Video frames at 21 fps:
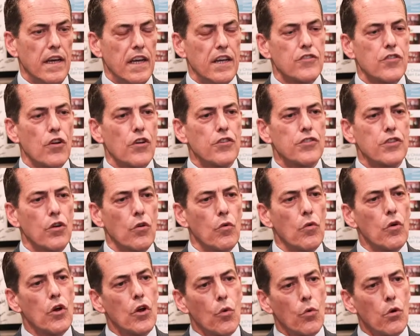is
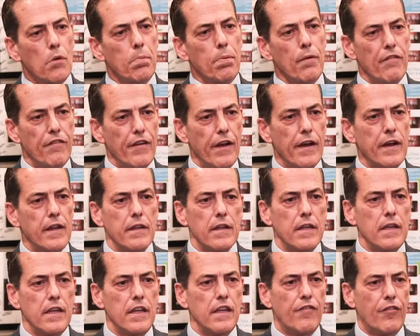also we're preventing
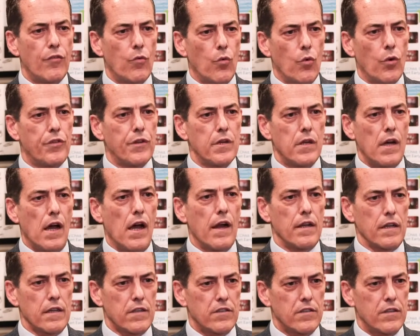the need for
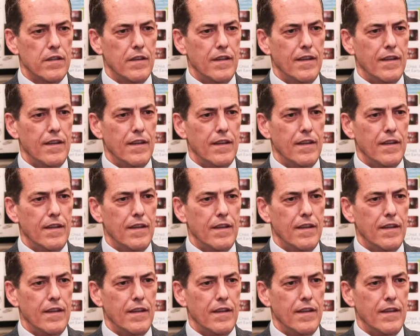orthodontics.